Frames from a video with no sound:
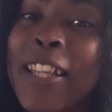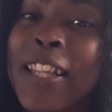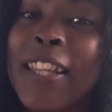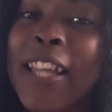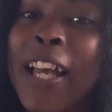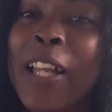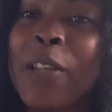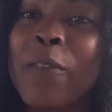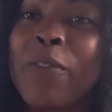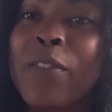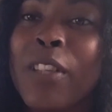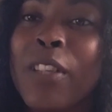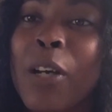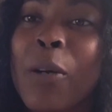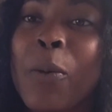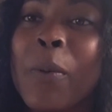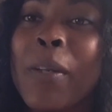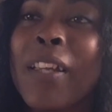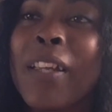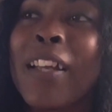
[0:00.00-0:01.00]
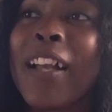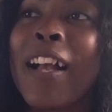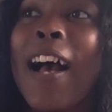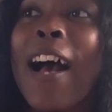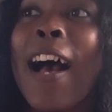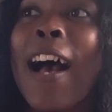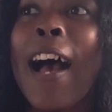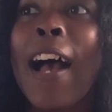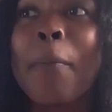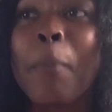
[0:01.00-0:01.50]
in that of knowing
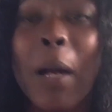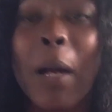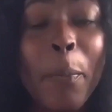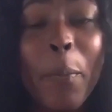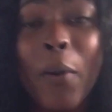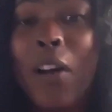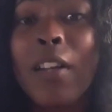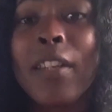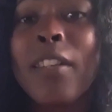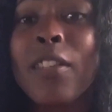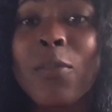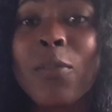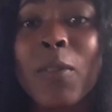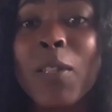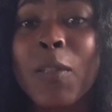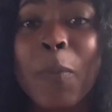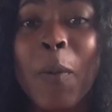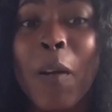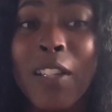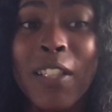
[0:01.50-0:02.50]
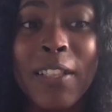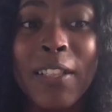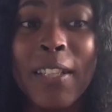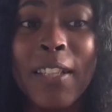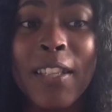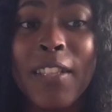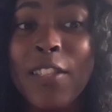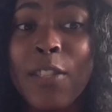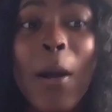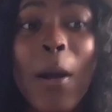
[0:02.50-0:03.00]
my body is responding
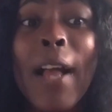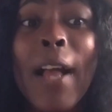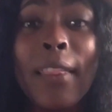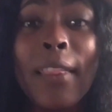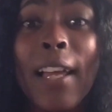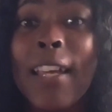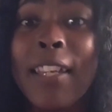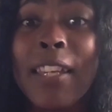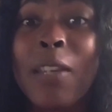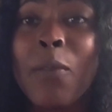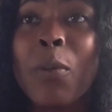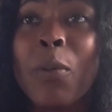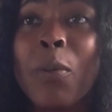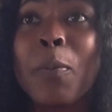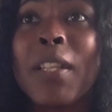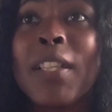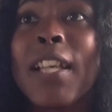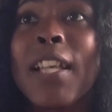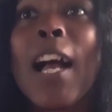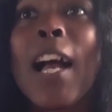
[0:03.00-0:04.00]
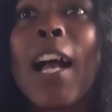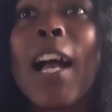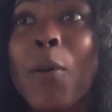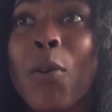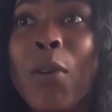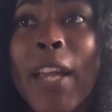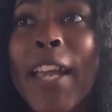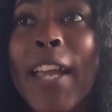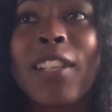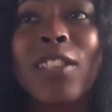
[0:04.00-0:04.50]
to this. So I like it, which means I'm
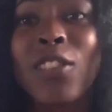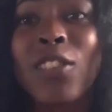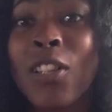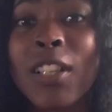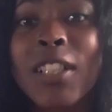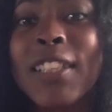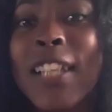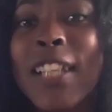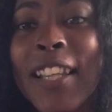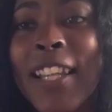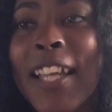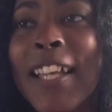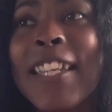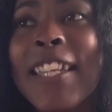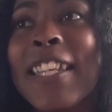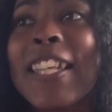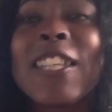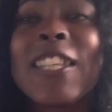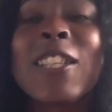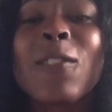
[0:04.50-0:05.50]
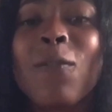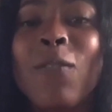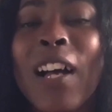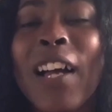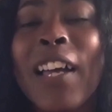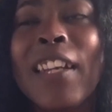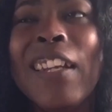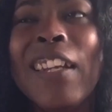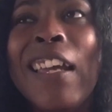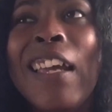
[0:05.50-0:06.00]
okay. As long as I like it, it's
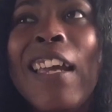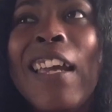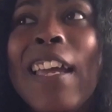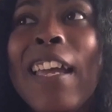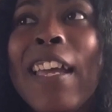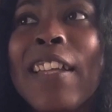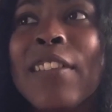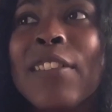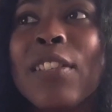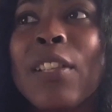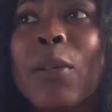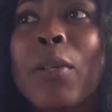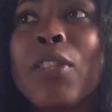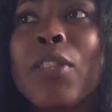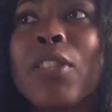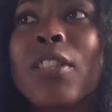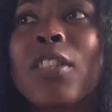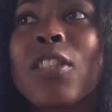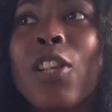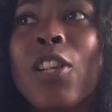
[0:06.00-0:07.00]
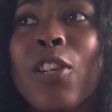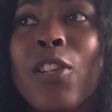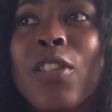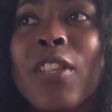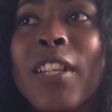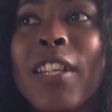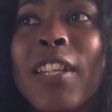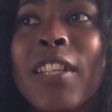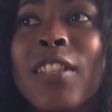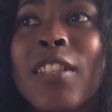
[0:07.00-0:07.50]
fine. And so it just
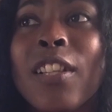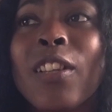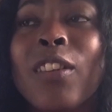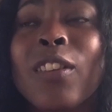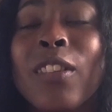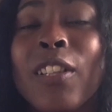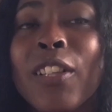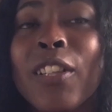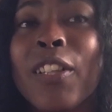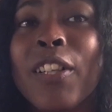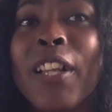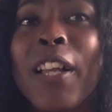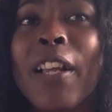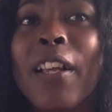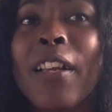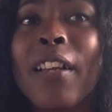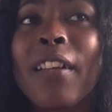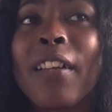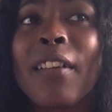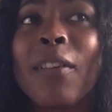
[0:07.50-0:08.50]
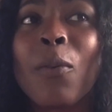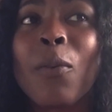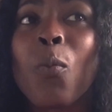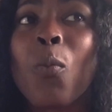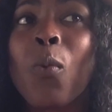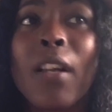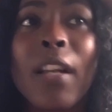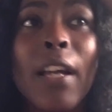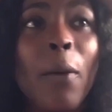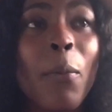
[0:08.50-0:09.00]
turned into learning
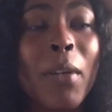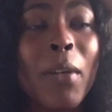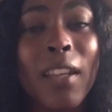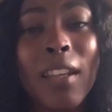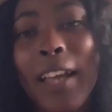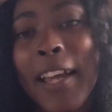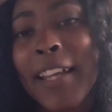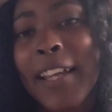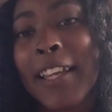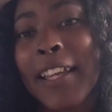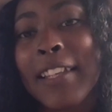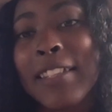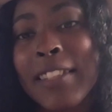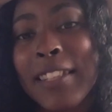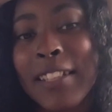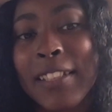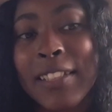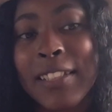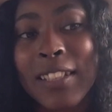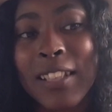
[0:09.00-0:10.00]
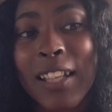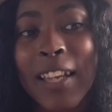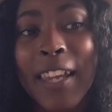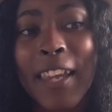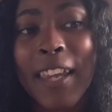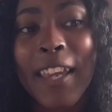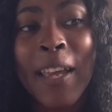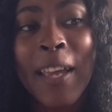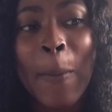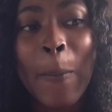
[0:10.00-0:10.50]
what I would like and
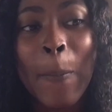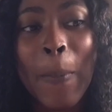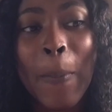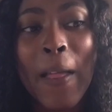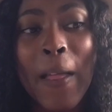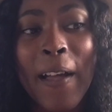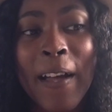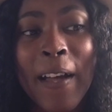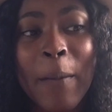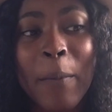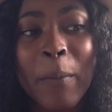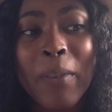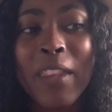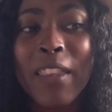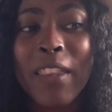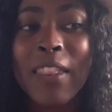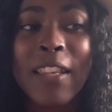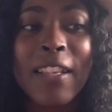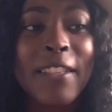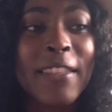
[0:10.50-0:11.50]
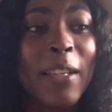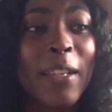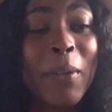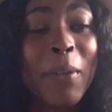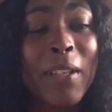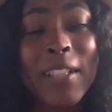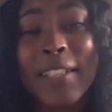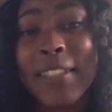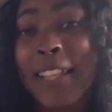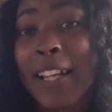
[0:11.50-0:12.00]
dislike, the things that
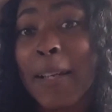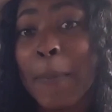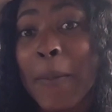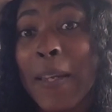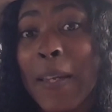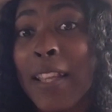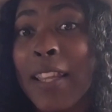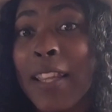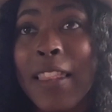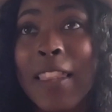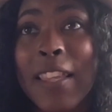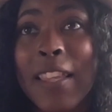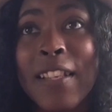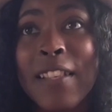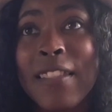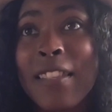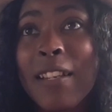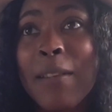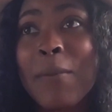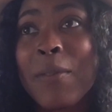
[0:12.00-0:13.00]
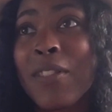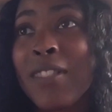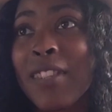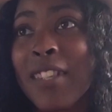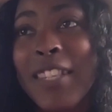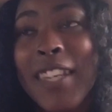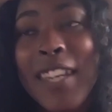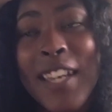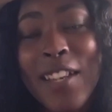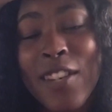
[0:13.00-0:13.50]
would excite me and the things that I was just
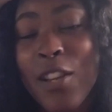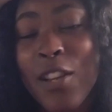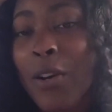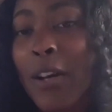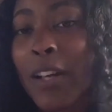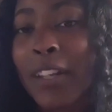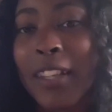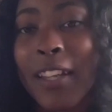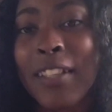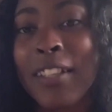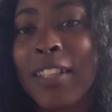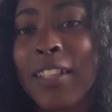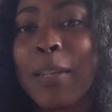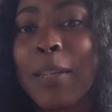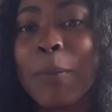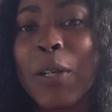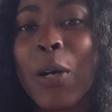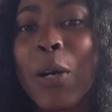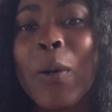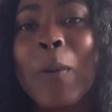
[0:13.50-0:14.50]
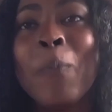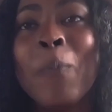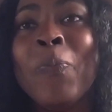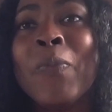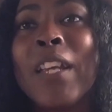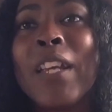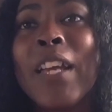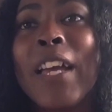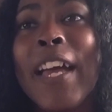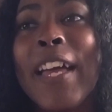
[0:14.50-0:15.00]
like, yeah, no, I can keep going.
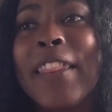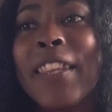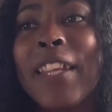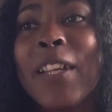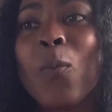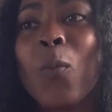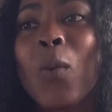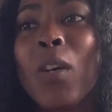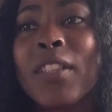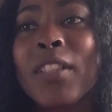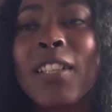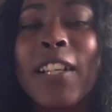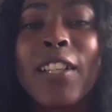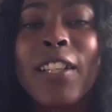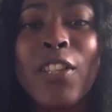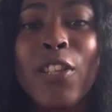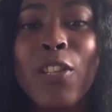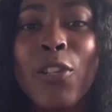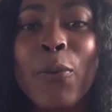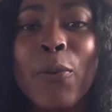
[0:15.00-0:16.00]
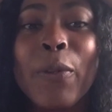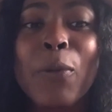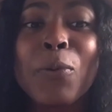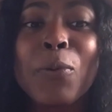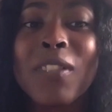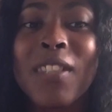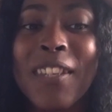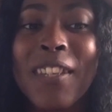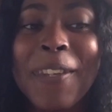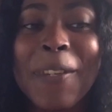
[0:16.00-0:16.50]
And then once I knew
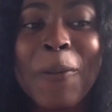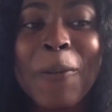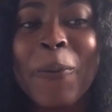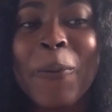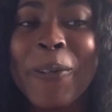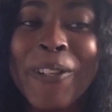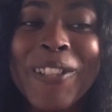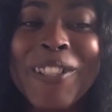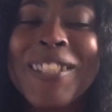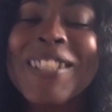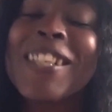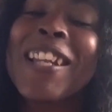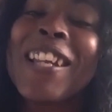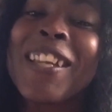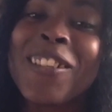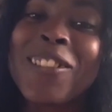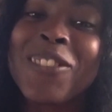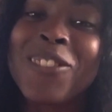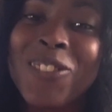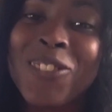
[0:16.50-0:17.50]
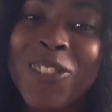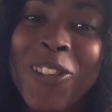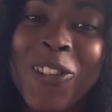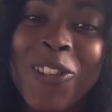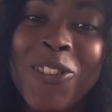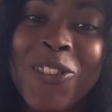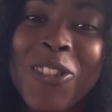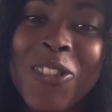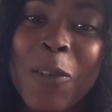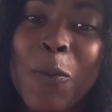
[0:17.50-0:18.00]
those keywords that I could
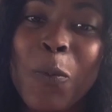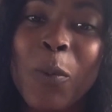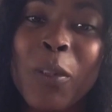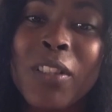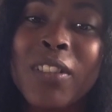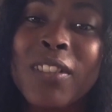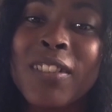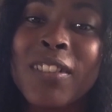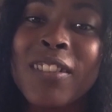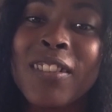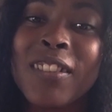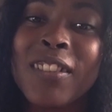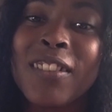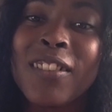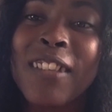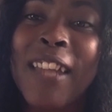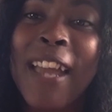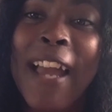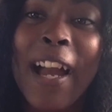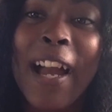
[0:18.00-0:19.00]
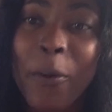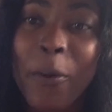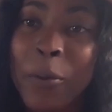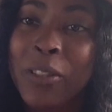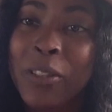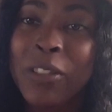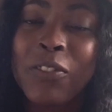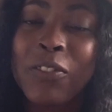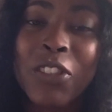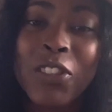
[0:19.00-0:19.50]
search, it was
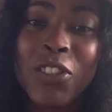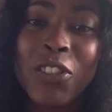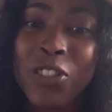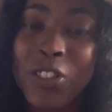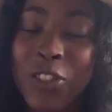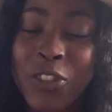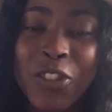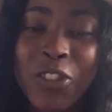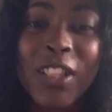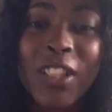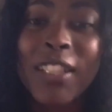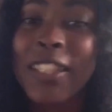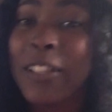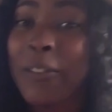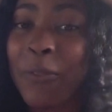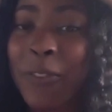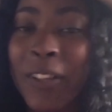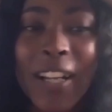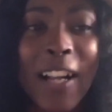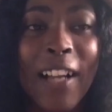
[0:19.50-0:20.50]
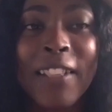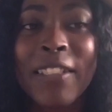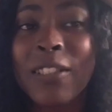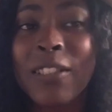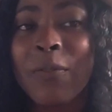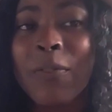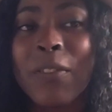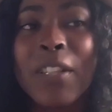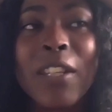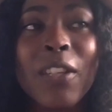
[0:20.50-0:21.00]
hours of just searching different kinds
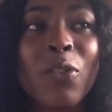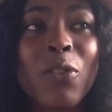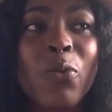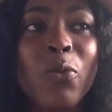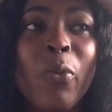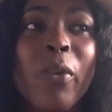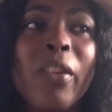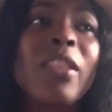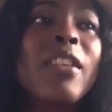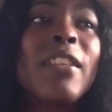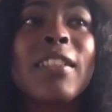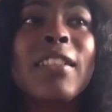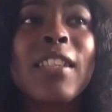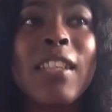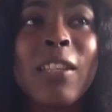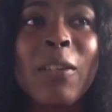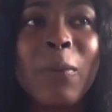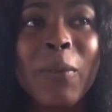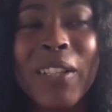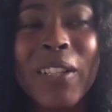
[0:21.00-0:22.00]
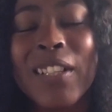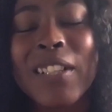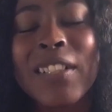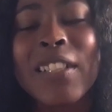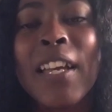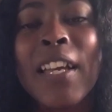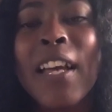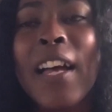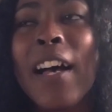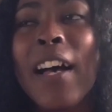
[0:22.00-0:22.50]
of videos with these
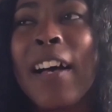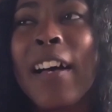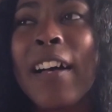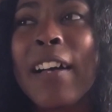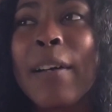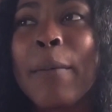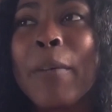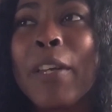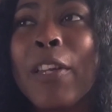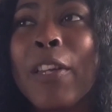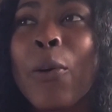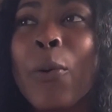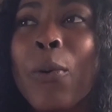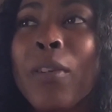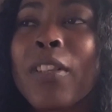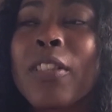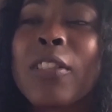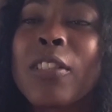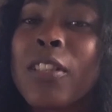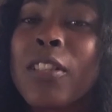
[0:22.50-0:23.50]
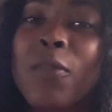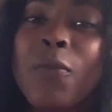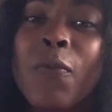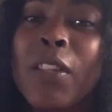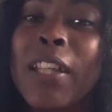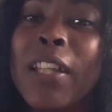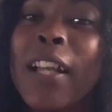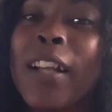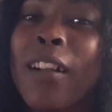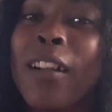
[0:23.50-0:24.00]
keywords, in order to just
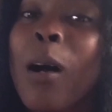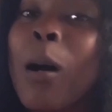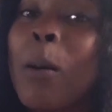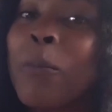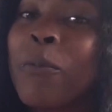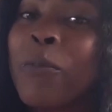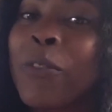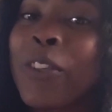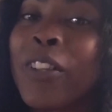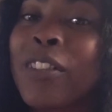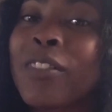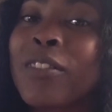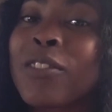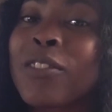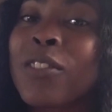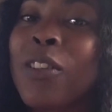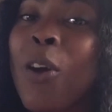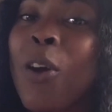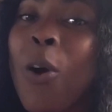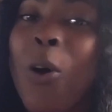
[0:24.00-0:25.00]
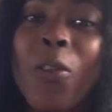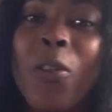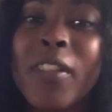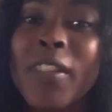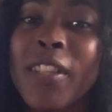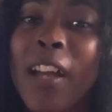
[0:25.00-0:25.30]
feel that comfort all the